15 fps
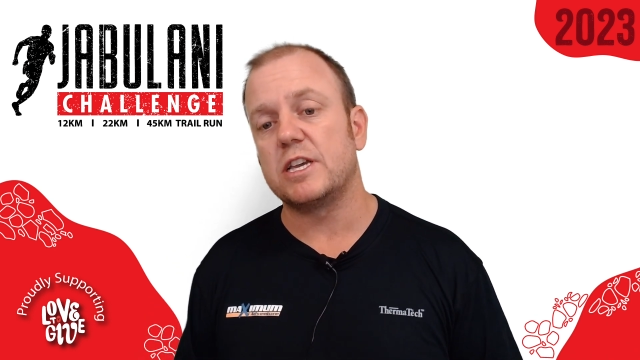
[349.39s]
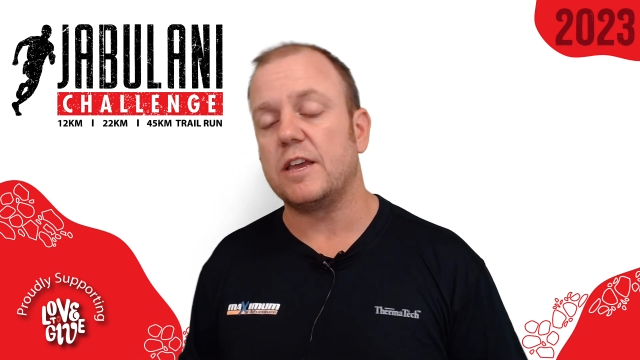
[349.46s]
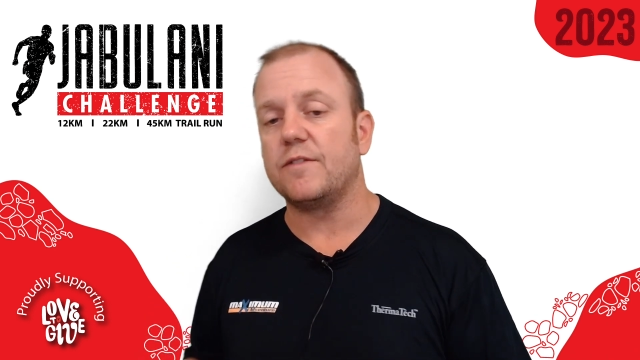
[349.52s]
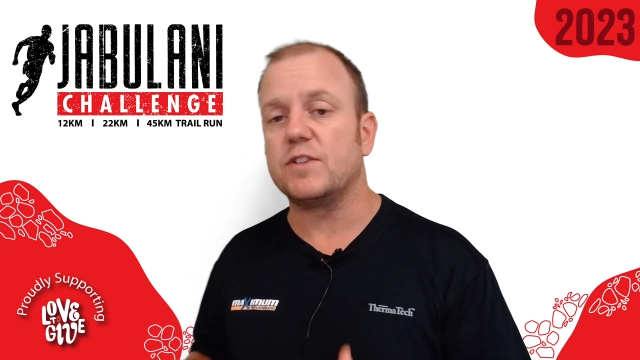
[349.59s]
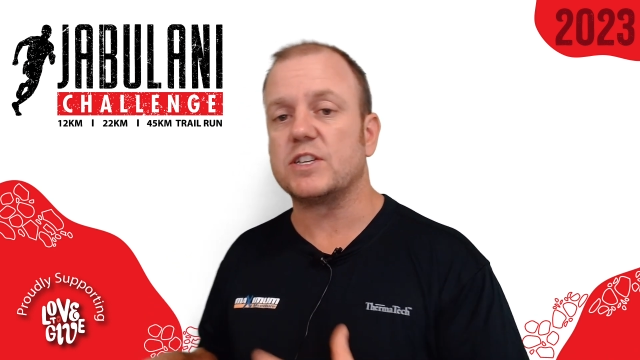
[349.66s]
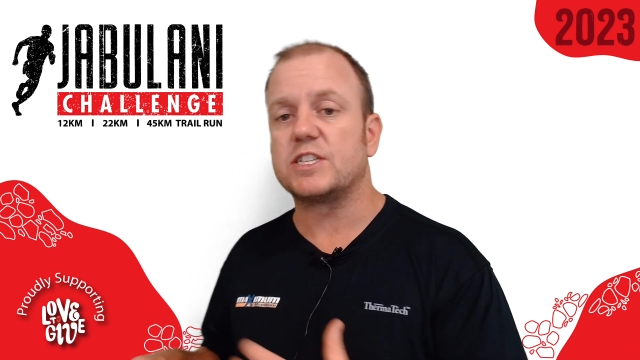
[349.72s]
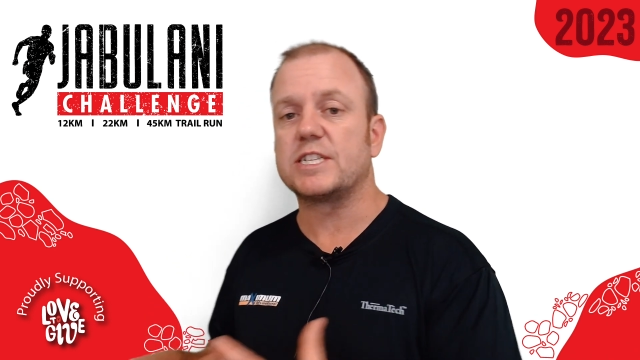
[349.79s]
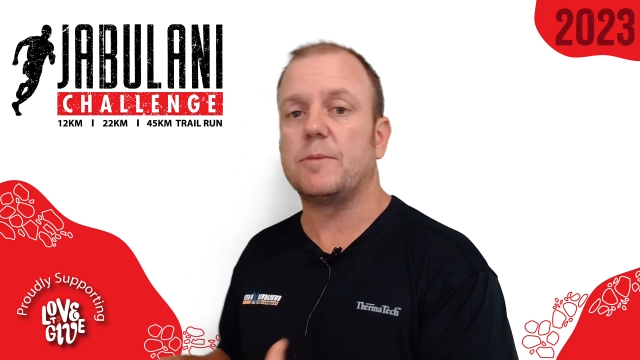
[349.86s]
If
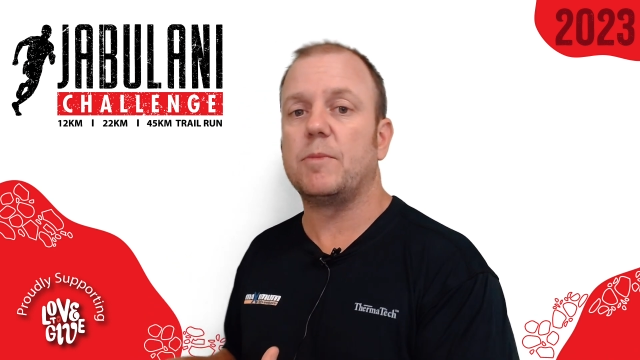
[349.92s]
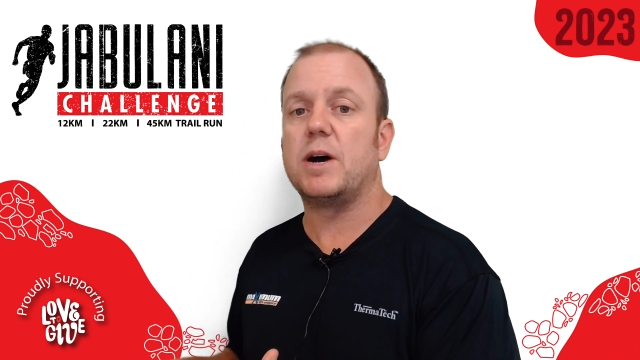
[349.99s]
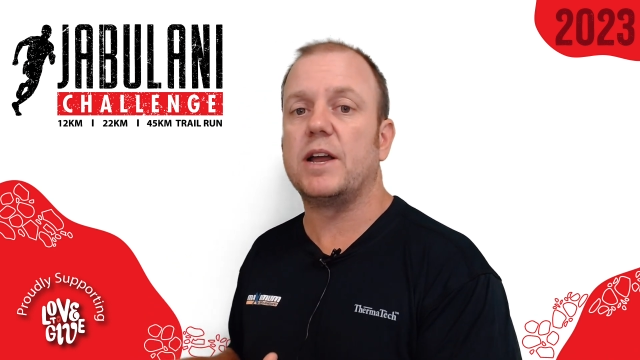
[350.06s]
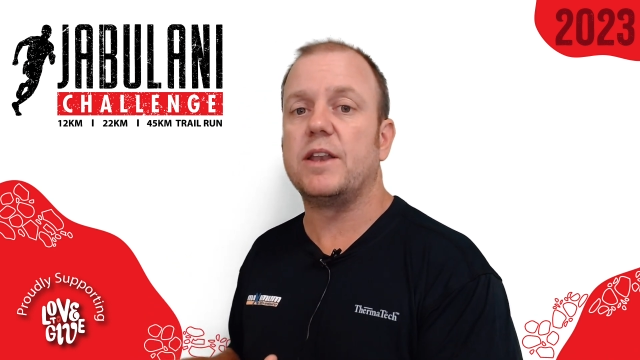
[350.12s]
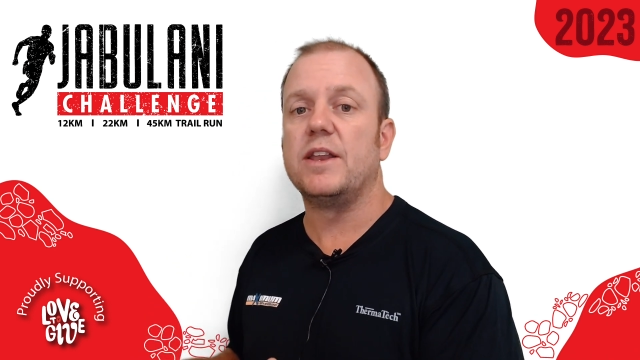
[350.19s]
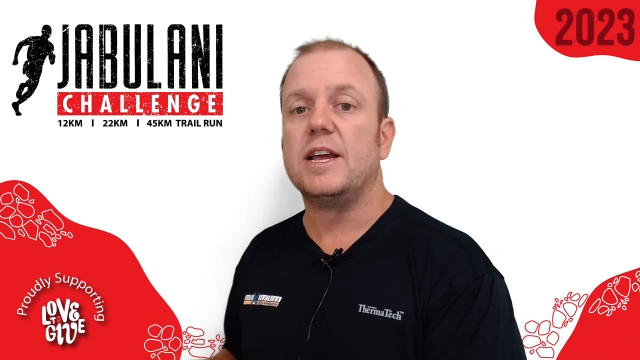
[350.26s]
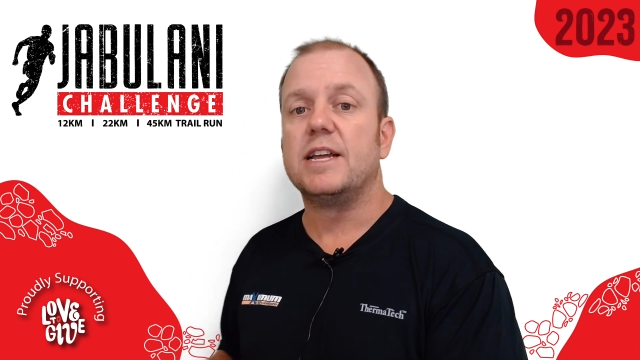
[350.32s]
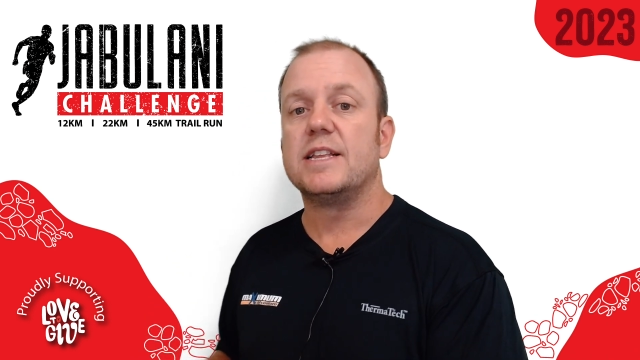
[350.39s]
you're
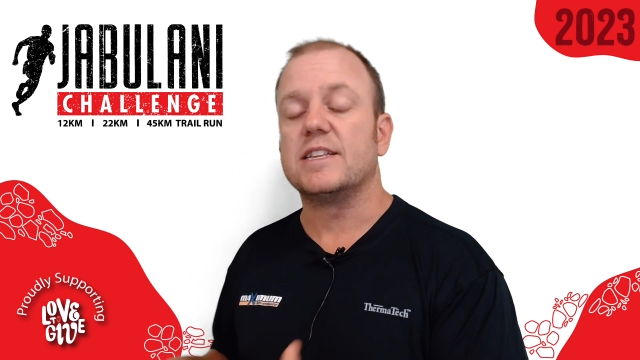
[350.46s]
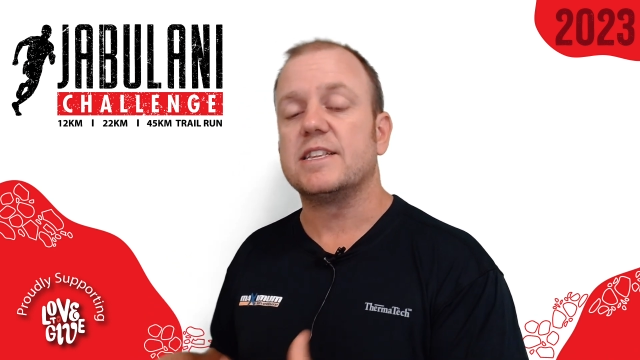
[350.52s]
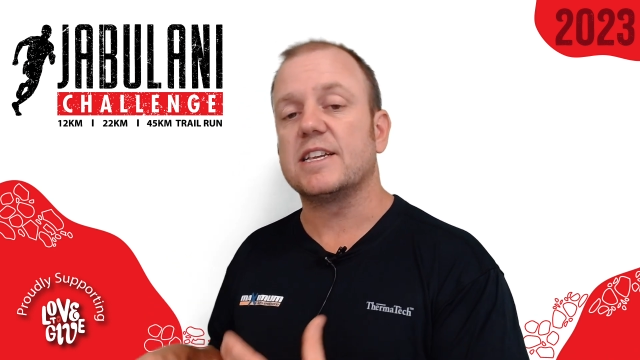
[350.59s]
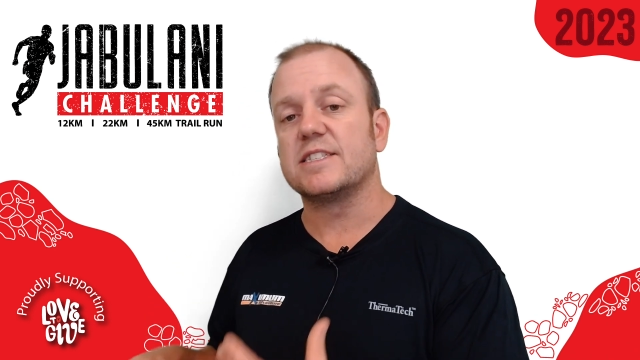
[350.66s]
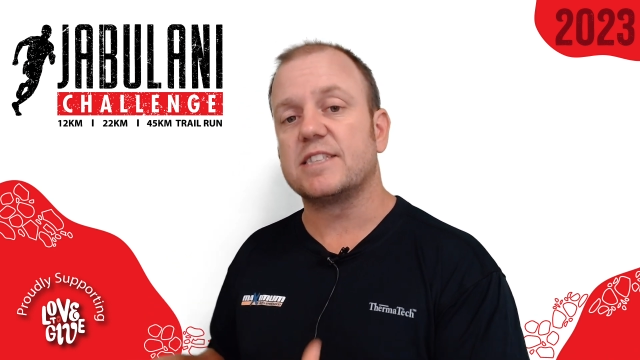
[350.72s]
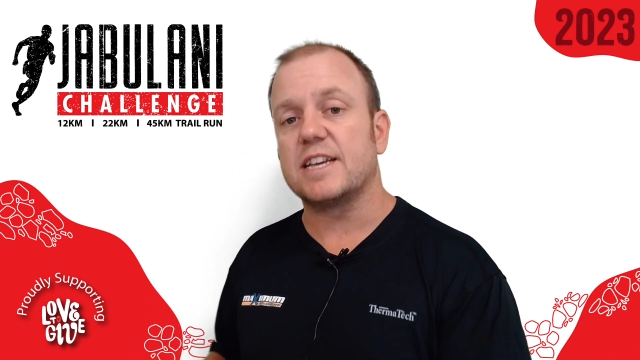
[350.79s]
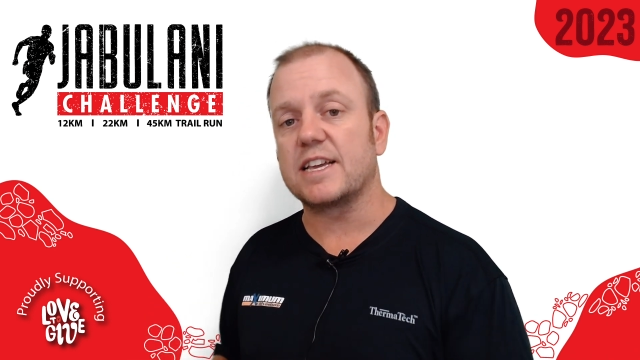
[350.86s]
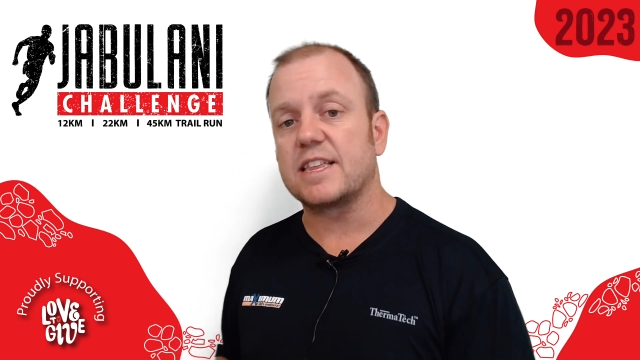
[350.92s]
someone that
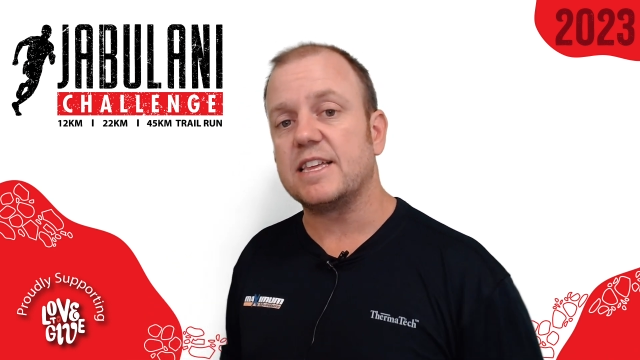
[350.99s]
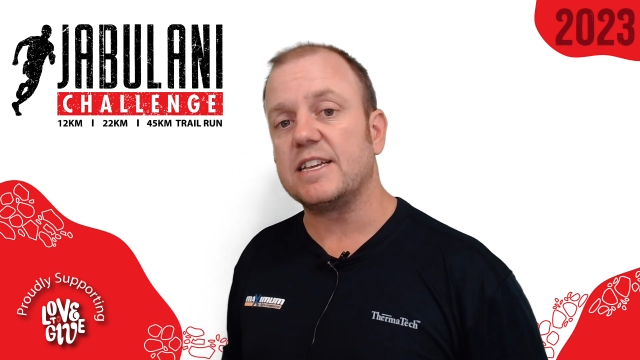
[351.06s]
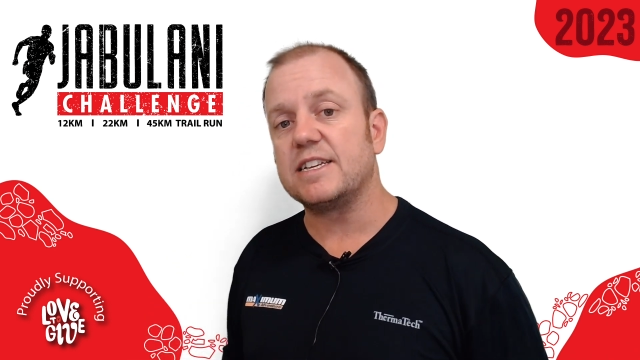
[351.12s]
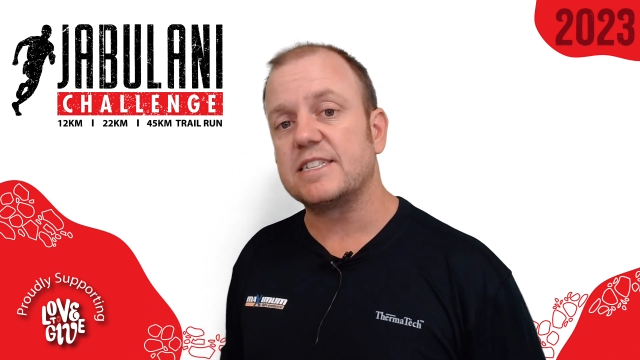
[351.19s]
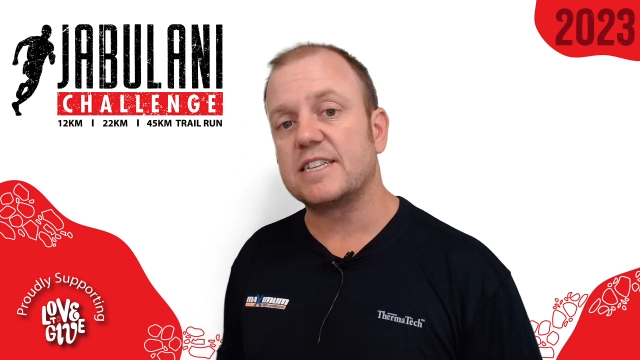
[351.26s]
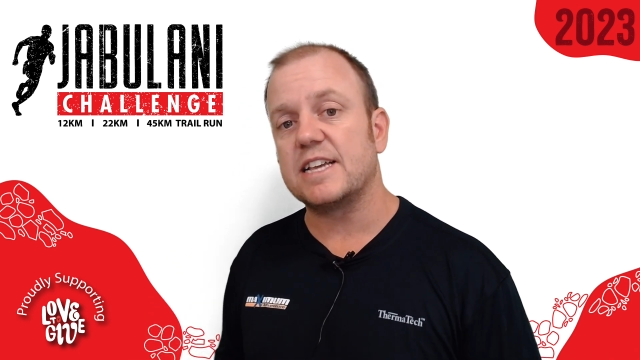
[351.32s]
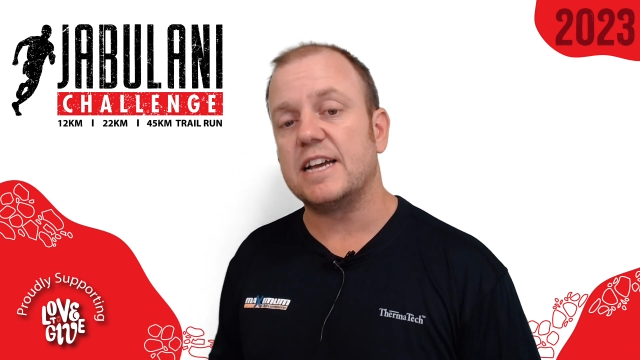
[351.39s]
doesn't take things